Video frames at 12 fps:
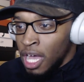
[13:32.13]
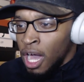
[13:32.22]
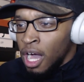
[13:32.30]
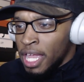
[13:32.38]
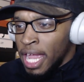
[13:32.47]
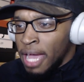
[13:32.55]

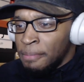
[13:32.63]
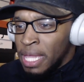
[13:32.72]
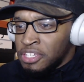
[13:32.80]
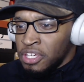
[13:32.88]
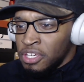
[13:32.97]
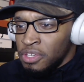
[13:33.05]
Oh yeah,
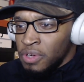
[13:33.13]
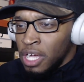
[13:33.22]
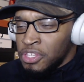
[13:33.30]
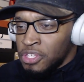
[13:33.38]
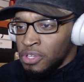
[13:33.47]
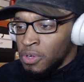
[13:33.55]
make sure you
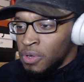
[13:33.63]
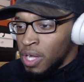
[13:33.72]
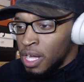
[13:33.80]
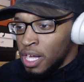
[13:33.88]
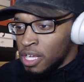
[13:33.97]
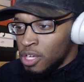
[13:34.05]

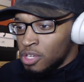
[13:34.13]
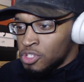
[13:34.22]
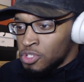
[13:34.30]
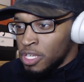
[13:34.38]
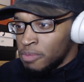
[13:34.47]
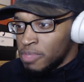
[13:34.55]
also go
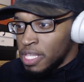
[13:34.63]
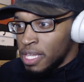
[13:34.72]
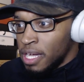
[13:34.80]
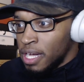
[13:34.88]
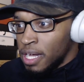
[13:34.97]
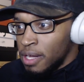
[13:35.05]
stream
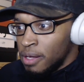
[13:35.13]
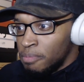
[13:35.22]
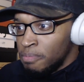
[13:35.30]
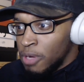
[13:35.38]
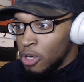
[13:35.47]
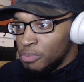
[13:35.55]
the
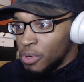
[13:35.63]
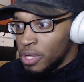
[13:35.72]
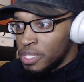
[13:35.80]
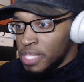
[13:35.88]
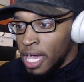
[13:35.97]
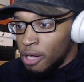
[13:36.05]
Moan
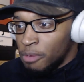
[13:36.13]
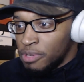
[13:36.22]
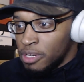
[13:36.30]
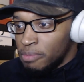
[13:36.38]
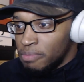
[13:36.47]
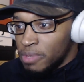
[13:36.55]
Boys
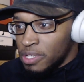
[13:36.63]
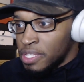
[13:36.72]
album.